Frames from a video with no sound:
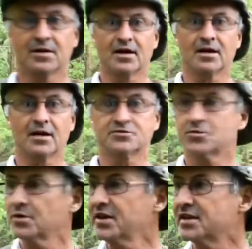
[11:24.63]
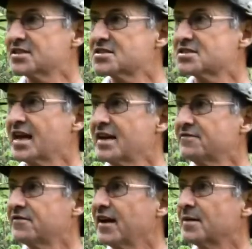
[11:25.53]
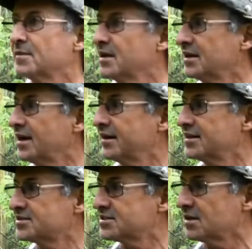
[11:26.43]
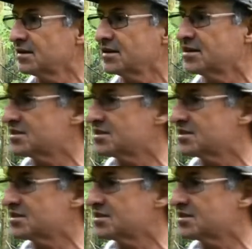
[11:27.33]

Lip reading: a tree in the same family, not necessarily in the